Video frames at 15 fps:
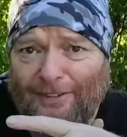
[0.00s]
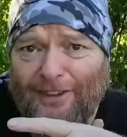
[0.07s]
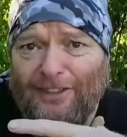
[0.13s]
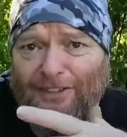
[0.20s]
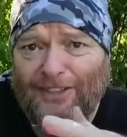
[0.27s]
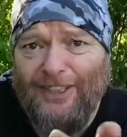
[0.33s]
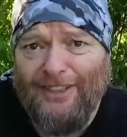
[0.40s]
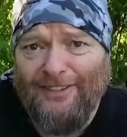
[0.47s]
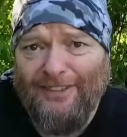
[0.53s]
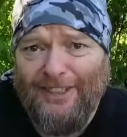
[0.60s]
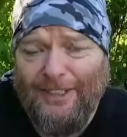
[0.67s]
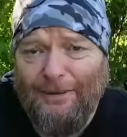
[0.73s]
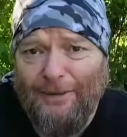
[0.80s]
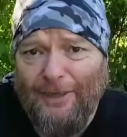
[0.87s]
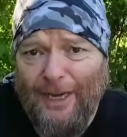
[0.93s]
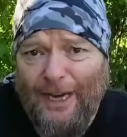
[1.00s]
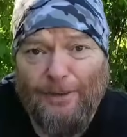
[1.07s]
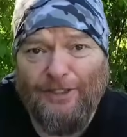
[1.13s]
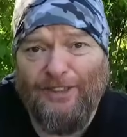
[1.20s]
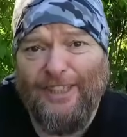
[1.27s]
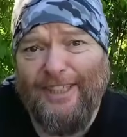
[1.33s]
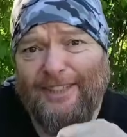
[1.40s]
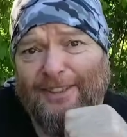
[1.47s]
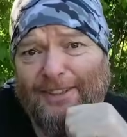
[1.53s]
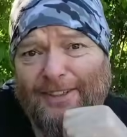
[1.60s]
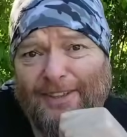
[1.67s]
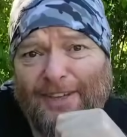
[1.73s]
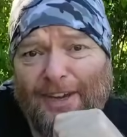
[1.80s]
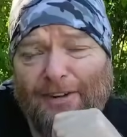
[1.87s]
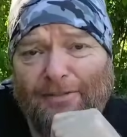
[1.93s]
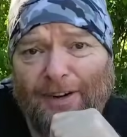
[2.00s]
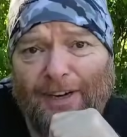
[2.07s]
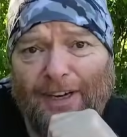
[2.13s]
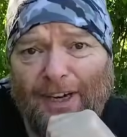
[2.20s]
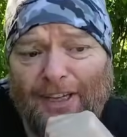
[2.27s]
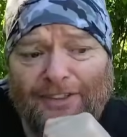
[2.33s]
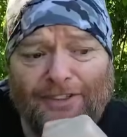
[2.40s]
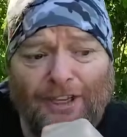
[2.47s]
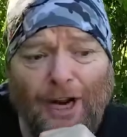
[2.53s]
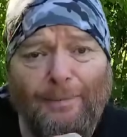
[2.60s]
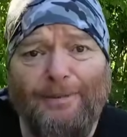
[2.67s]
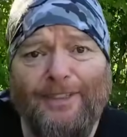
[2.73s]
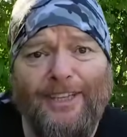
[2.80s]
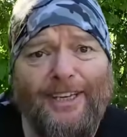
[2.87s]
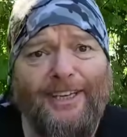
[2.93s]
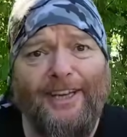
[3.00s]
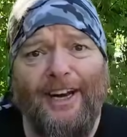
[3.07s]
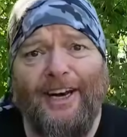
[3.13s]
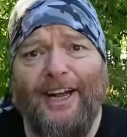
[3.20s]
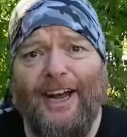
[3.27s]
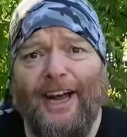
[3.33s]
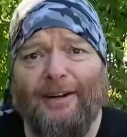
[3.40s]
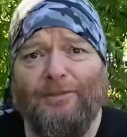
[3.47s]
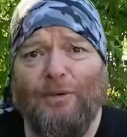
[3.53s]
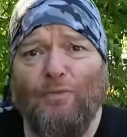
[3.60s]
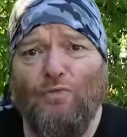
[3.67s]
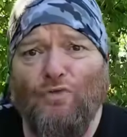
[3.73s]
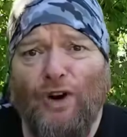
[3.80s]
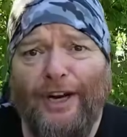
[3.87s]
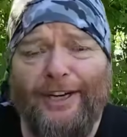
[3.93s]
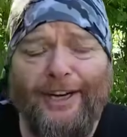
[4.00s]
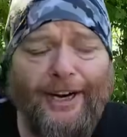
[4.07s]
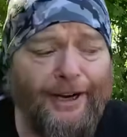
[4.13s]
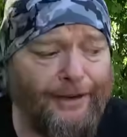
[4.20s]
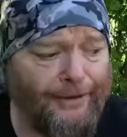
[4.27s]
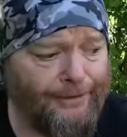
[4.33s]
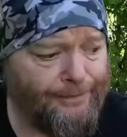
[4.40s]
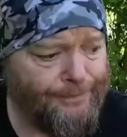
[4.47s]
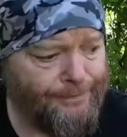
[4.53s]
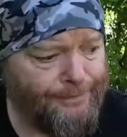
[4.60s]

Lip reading: They're CNC machined, very nice job indeed, and I have them right here.